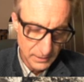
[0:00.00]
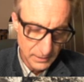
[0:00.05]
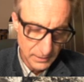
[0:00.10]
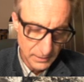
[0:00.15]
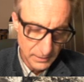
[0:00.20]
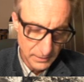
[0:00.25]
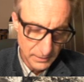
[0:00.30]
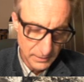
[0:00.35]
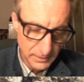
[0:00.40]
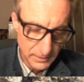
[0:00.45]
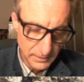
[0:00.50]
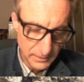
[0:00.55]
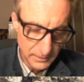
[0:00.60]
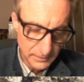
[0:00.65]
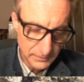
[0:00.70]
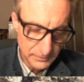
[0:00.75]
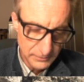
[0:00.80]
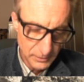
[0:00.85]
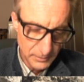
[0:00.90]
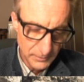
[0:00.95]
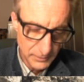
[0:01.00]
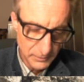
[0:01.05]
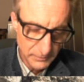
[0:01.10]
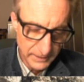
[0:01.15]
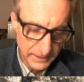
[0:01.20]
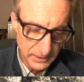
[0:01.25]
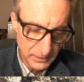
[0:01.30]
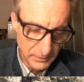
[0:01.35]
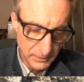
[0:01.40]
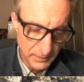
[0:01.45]
The terminal right
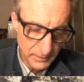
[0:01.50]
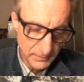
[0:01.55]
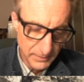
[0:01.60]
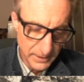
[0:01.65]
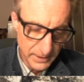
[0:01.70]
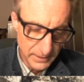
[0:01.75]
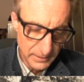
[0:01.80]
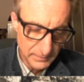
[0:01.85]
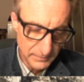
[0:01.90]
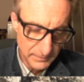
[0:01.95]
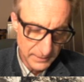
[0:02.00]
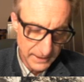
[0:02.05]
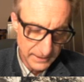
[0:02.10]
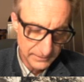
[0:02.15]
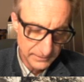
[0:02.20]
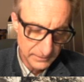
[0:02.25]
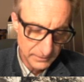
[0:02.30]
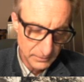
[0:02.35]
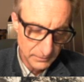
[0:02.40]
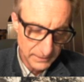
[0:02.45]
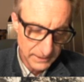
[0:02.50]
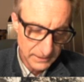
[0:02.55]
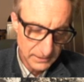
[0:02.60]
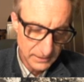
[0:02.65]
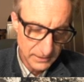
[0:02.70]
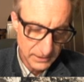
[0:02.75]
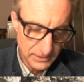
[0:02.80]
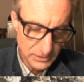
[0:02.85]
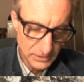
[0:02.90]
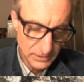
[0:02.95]
here on the bottom has a direct
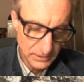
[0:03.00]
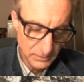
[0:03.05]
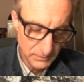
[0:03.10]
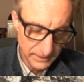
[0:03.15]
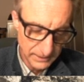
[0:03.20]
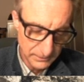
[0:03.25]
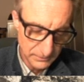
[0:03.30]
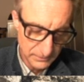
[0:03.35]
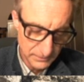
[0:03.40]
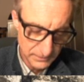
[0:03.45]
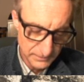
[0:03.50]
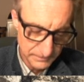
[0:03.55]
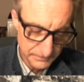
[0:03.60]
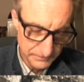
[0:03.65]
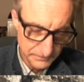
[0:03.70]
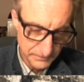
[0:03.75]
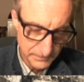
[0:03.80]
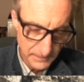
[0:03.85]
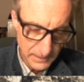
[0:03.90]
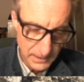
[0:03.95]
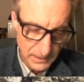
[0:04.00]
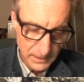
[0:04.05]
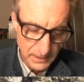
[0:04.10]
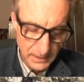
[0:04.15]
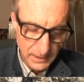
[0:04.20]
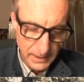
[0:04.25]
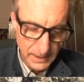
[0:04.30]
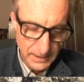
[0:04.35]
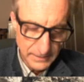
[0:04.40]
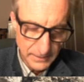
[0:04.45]
connection to ground.
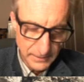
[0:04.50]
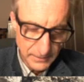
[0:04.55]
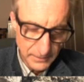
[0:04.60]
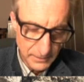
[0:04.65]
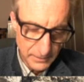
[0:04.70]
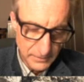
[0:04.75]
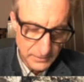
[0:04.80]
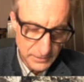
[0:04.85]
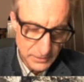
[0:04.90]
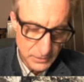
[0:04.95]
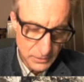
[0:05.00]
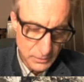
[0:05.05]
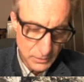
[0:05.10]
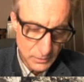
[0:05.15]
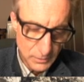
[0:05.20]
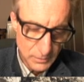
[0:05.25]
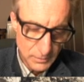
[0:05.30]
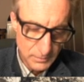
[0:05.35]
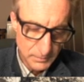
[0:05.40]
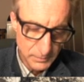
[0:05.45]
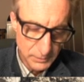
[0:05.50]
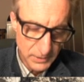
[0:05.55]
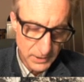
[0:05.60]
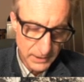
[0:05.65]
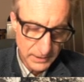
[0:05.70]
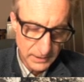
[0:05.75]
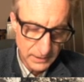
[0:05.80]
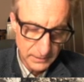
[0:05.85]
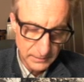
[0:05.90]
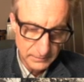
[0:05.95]
And then there are 2
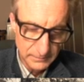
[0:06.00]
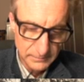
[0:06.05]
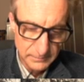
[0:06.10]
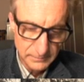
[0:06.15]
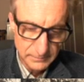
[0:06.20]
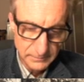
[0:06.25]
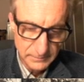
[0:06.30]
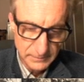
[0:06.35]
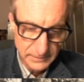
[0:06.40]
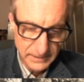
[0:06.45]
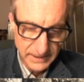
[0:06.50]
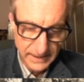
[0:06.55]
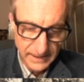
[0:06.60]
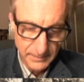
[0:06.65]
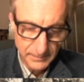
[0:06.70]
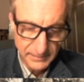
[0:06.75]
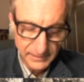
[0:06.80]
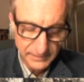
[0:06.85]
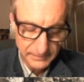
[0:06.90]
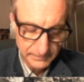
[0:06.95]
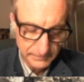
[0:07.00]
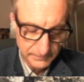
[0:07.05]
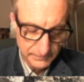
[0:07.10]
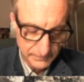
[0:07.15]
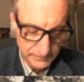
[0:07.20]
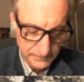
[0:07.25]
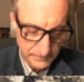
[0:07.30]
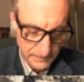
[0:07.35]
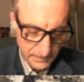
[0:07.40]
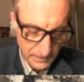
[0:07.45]
plug-in tabs,
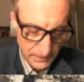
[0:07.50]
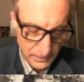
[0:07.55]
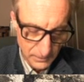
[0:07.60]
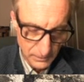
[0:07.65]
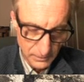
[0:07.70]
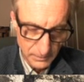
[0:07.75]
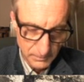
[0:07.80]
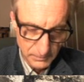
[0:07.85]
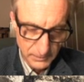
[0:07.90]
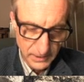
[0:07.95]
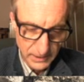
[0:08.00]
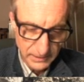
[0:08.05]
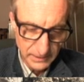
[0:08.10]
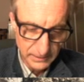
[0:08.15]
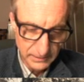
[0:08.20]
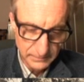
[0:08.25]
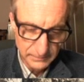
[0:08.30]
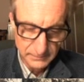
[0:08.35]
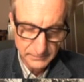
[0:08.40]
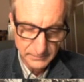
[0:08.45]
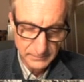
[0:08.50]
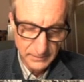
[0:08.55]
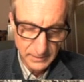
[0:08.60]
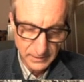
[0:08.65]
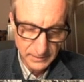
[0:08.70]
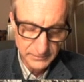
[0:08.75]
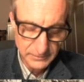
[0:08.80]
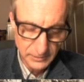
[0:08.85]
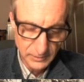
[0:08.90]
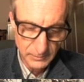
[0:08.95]
or plug-in
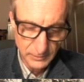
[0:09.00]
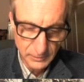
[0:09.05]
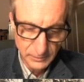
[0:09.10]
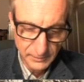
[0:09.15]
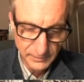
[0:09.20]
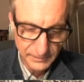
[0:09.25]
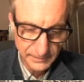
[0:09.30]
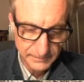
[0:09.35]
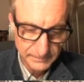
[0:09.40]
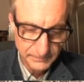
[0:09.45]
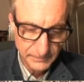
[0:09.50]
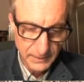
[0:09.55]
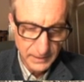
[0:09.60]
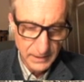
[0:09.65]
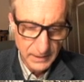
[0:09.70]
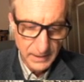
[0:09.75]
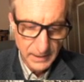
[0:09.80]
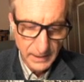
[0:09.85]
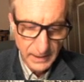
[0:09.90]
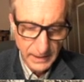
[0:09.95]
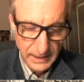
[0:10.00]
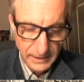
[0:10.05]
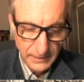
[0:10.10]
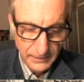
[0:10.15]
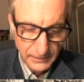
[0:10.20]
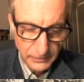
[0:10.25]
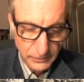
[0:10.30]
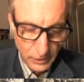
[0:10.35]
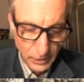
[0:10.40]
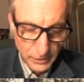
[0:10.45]
terminals. And the
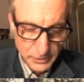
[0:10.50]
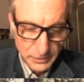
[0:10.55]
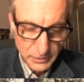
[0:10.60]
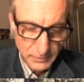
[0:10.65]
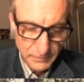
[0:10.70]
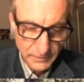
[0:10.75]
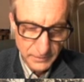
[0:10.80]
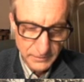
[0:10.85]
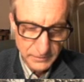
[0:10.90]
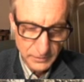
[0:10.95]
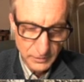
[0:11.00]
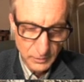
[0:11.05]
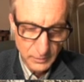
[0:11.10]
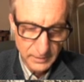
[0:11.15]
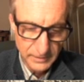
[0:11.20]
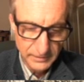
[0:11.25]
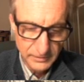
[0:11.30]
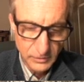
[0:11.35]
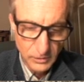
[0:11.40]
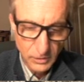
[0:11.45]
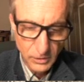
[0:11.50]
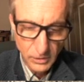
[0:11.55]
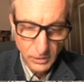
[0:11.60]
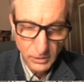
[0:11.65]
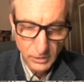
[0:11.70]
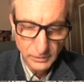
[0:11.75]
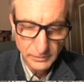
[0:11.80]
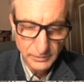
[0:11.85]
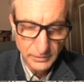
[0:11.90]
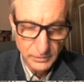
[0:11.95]
larger of the 2 is
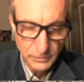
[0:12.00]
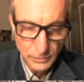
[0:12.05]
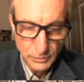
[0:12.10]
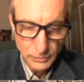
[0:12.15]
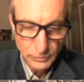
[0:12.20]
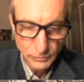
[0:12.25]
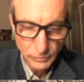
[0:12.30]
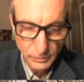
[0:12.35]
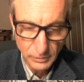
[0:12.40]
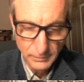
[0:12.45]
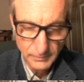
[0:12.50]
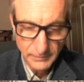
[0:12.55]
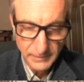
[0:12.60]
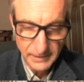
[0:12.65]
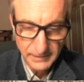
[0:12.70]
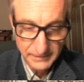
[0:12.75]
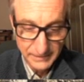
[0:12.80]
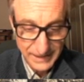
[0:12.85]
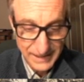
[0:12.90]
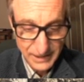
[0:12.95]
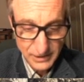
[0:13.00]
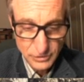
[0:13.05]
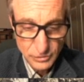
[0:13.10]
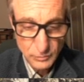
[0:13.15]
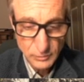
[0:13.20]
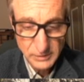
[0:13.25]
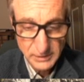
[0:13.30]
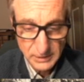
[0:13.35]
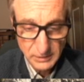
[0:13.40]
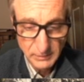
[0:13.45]
called neutral. It's
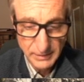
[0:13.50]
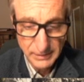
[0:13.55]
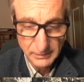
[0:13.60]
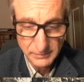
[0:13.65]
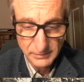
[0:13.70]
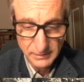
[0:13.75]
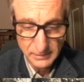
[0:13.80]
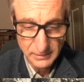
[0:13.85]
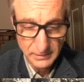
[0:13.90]
actually grounded.